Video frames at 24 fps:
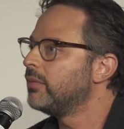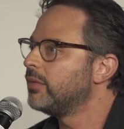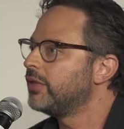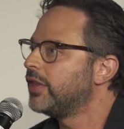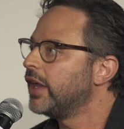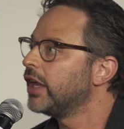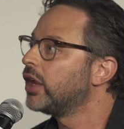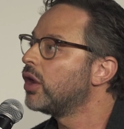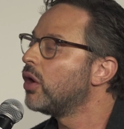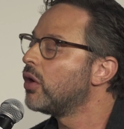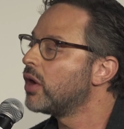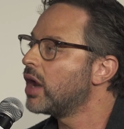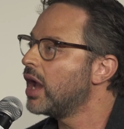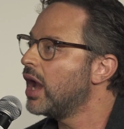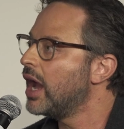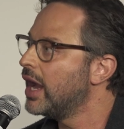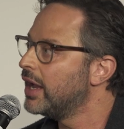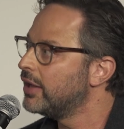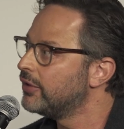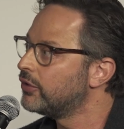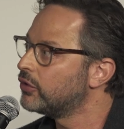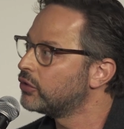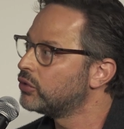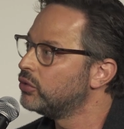They go to
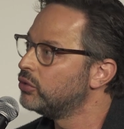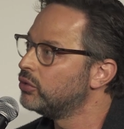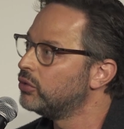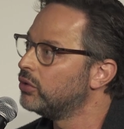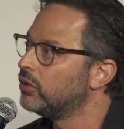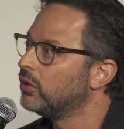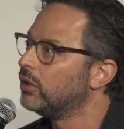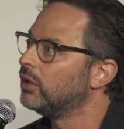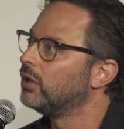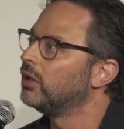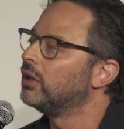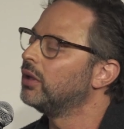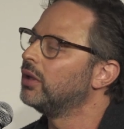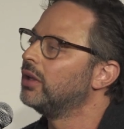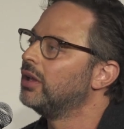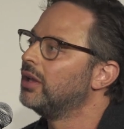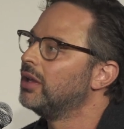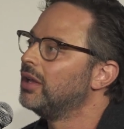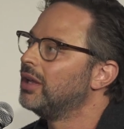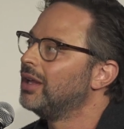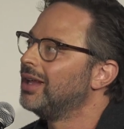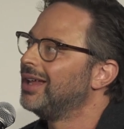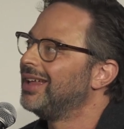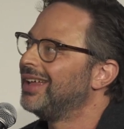high school,
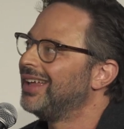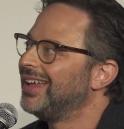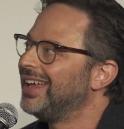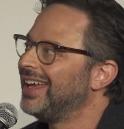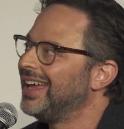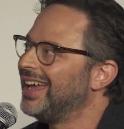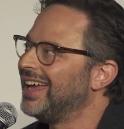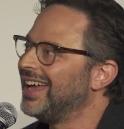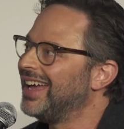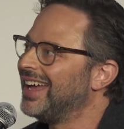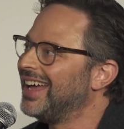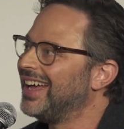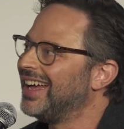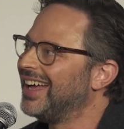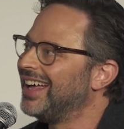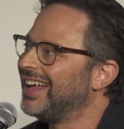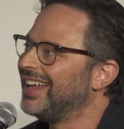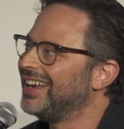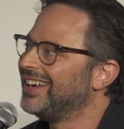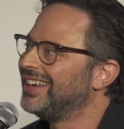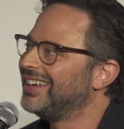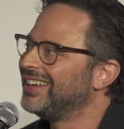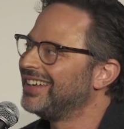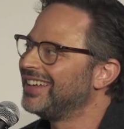
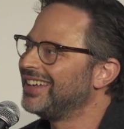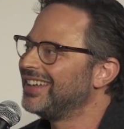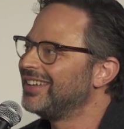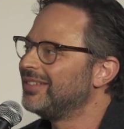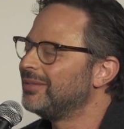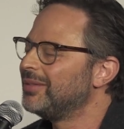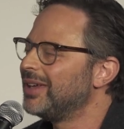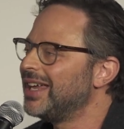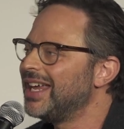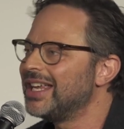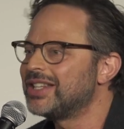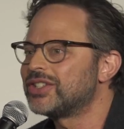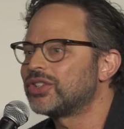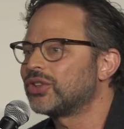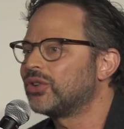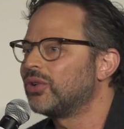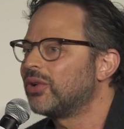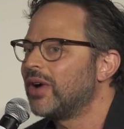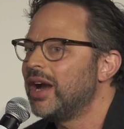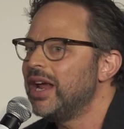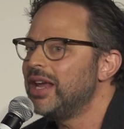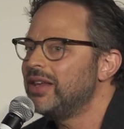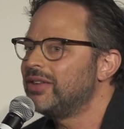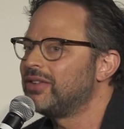and it's
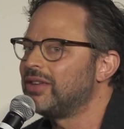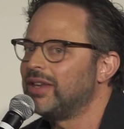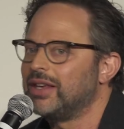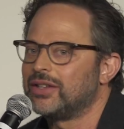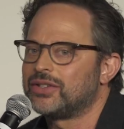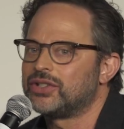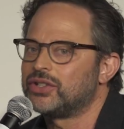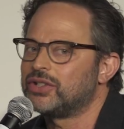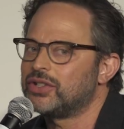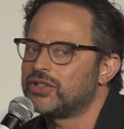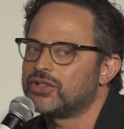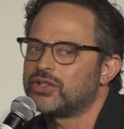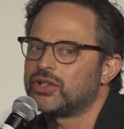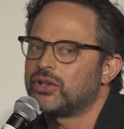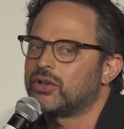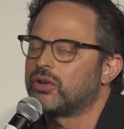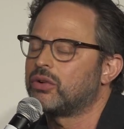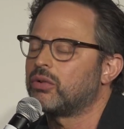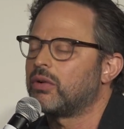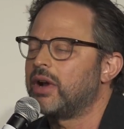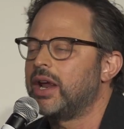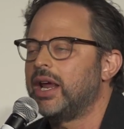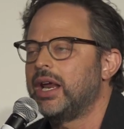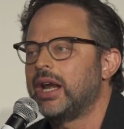crazy. It's just a
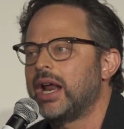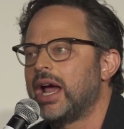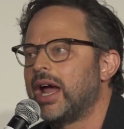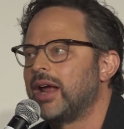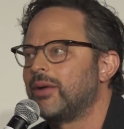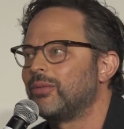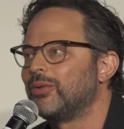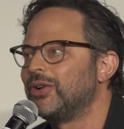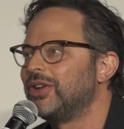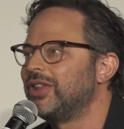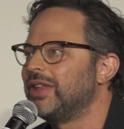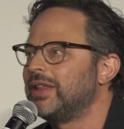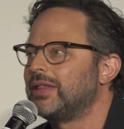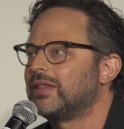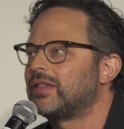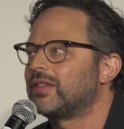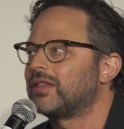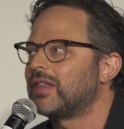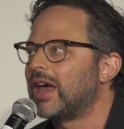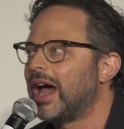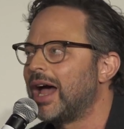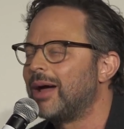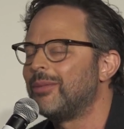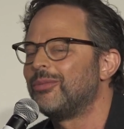great. I really
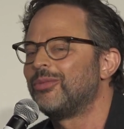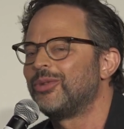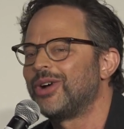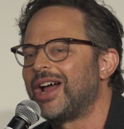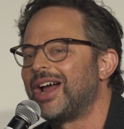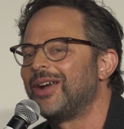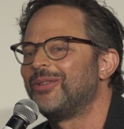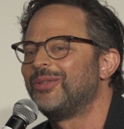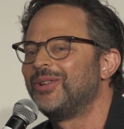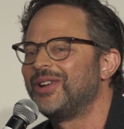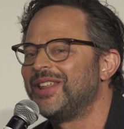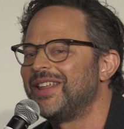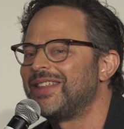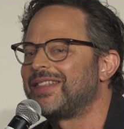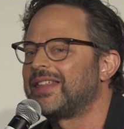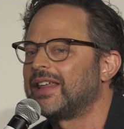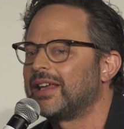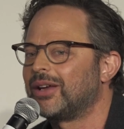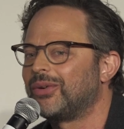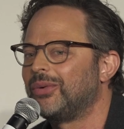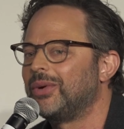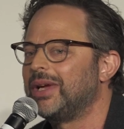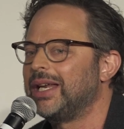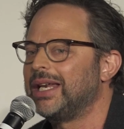
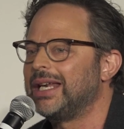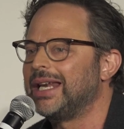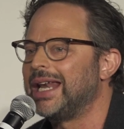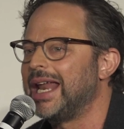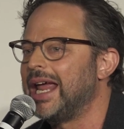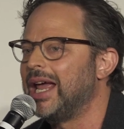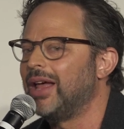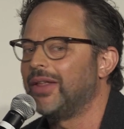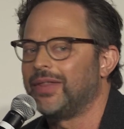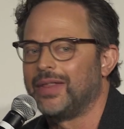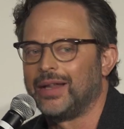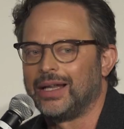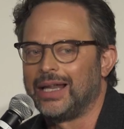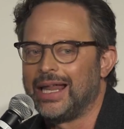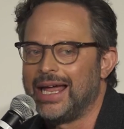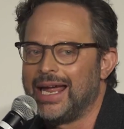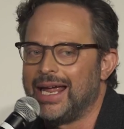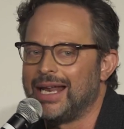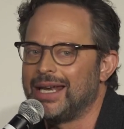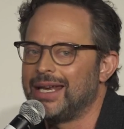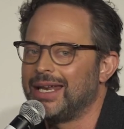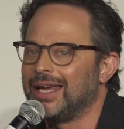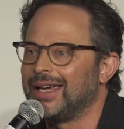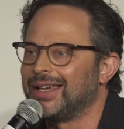think we nailed the
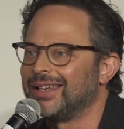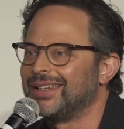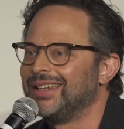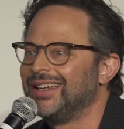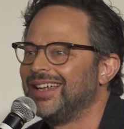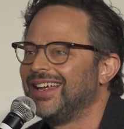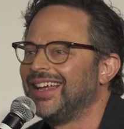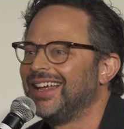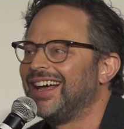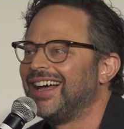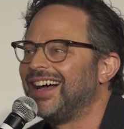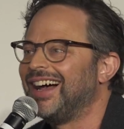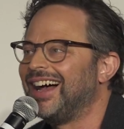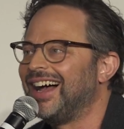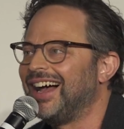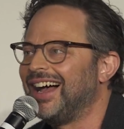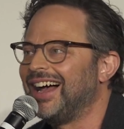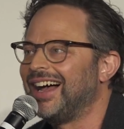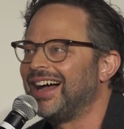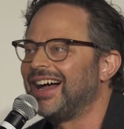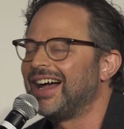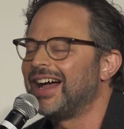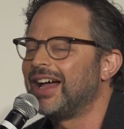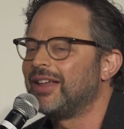landing.
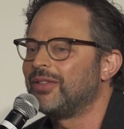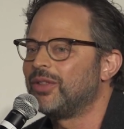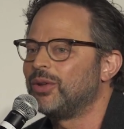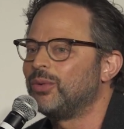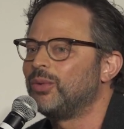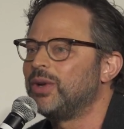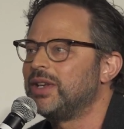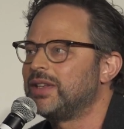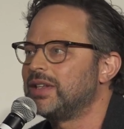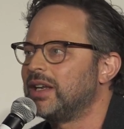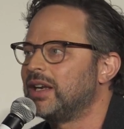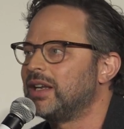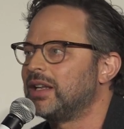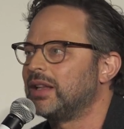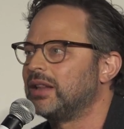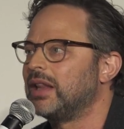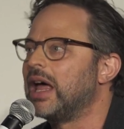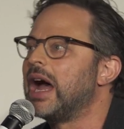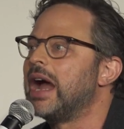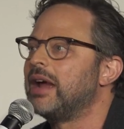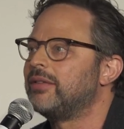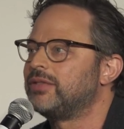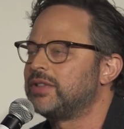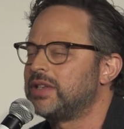That we did a
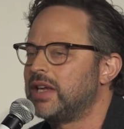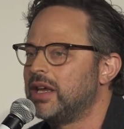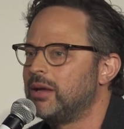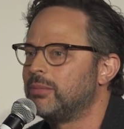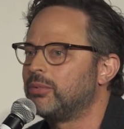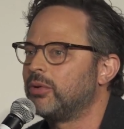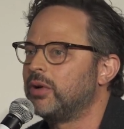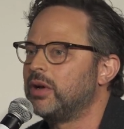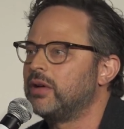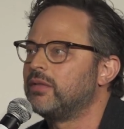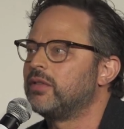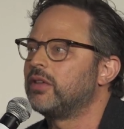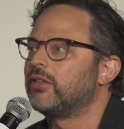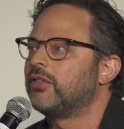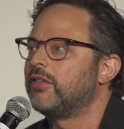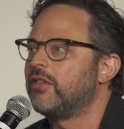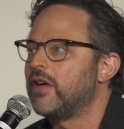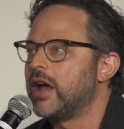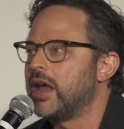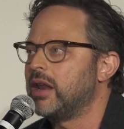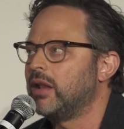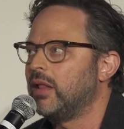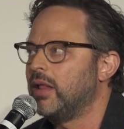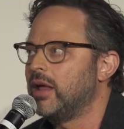live table read of the
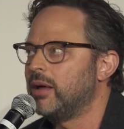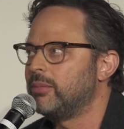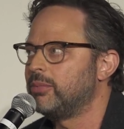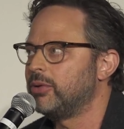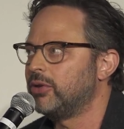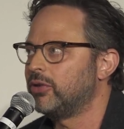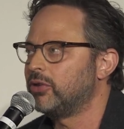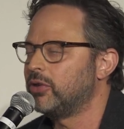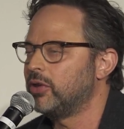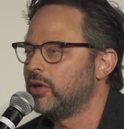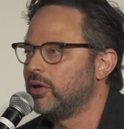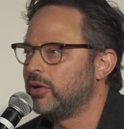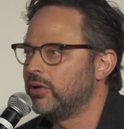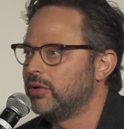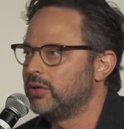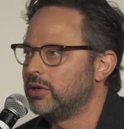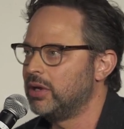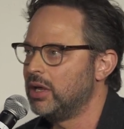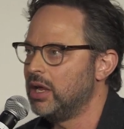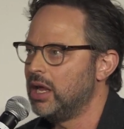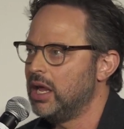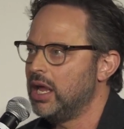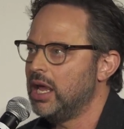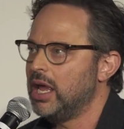final
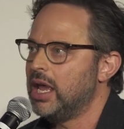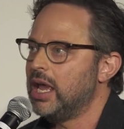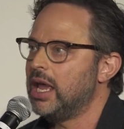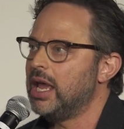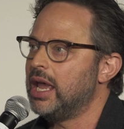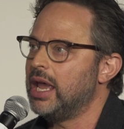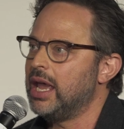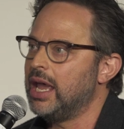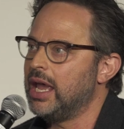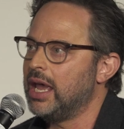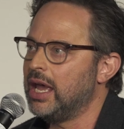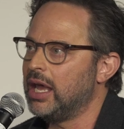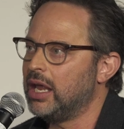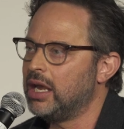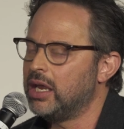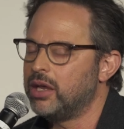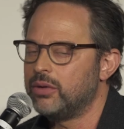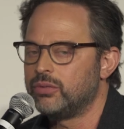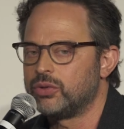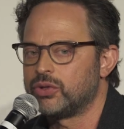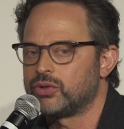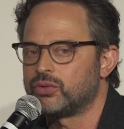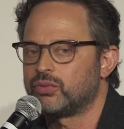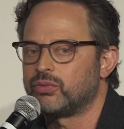episode, and
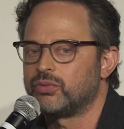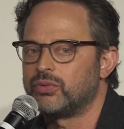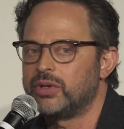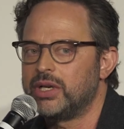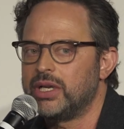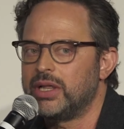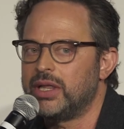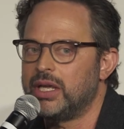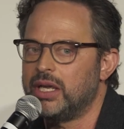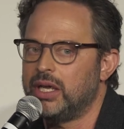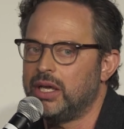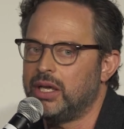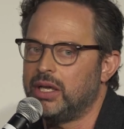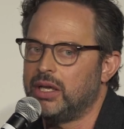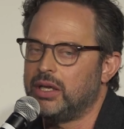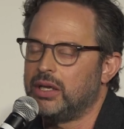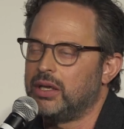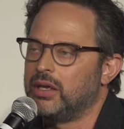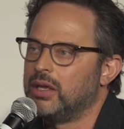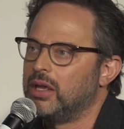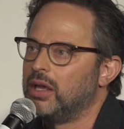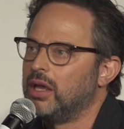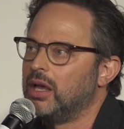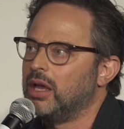it was
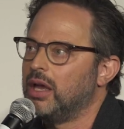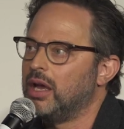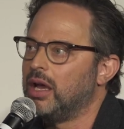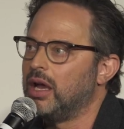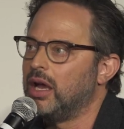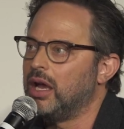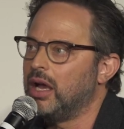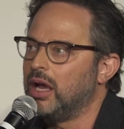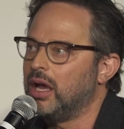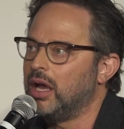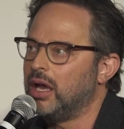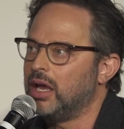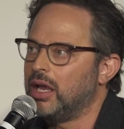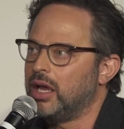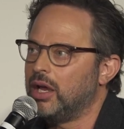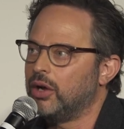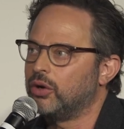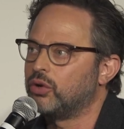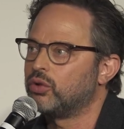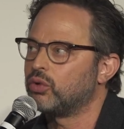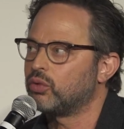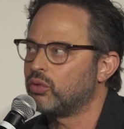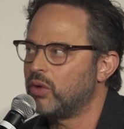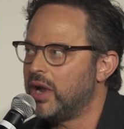really
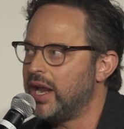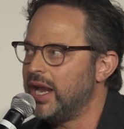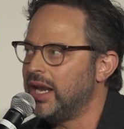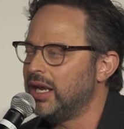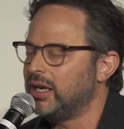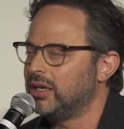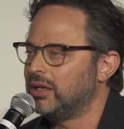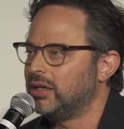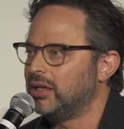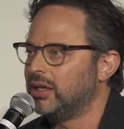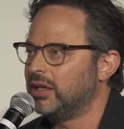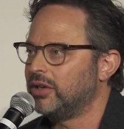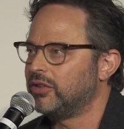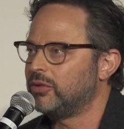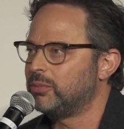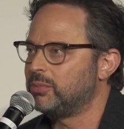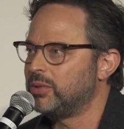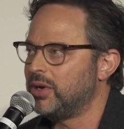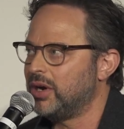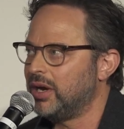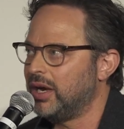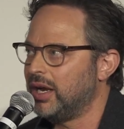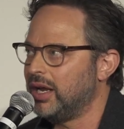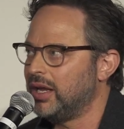a great
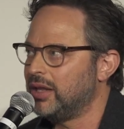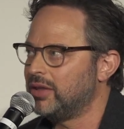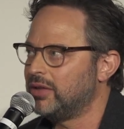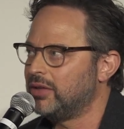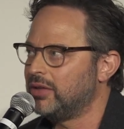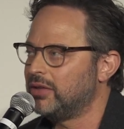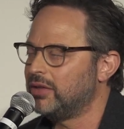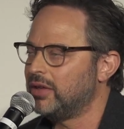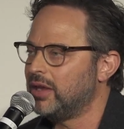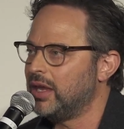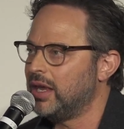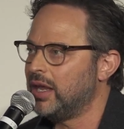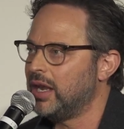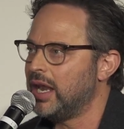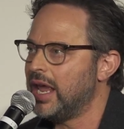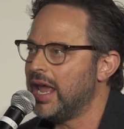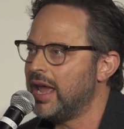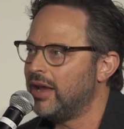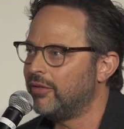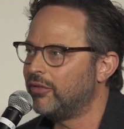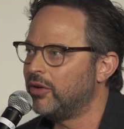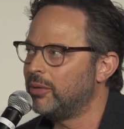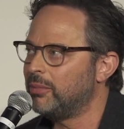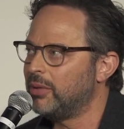experience, and
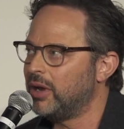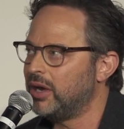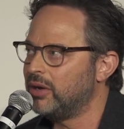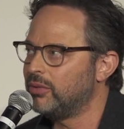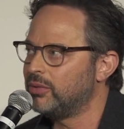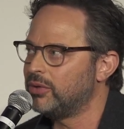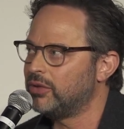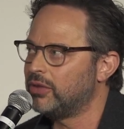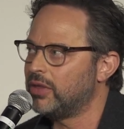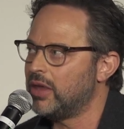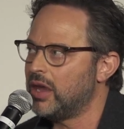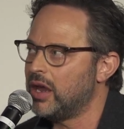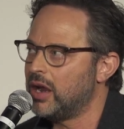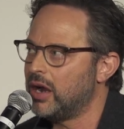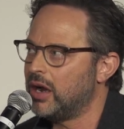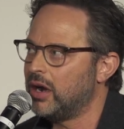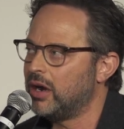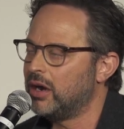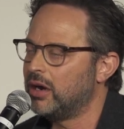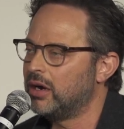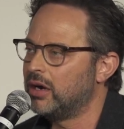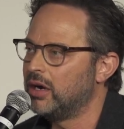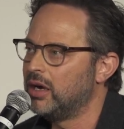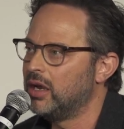everybody was
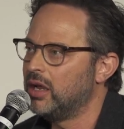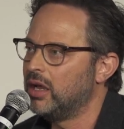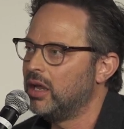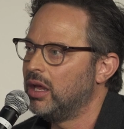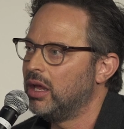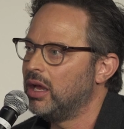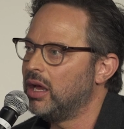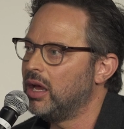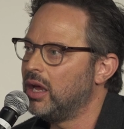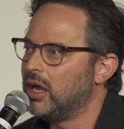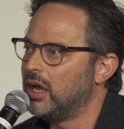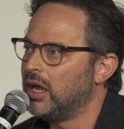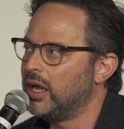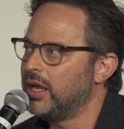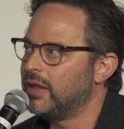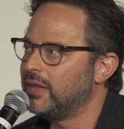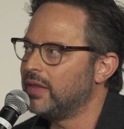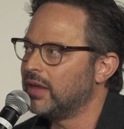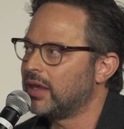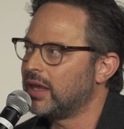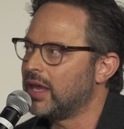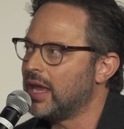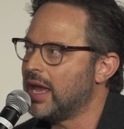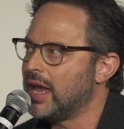there in
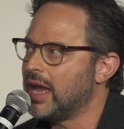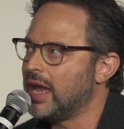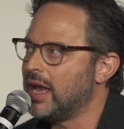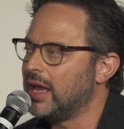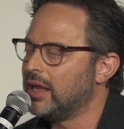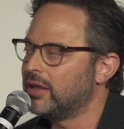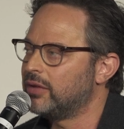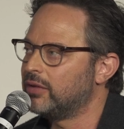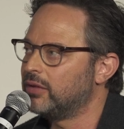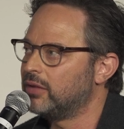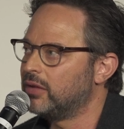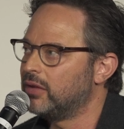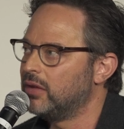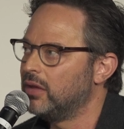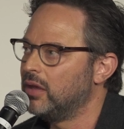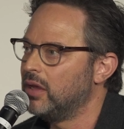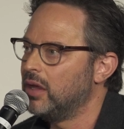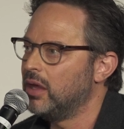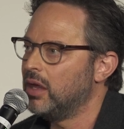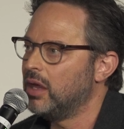the cast.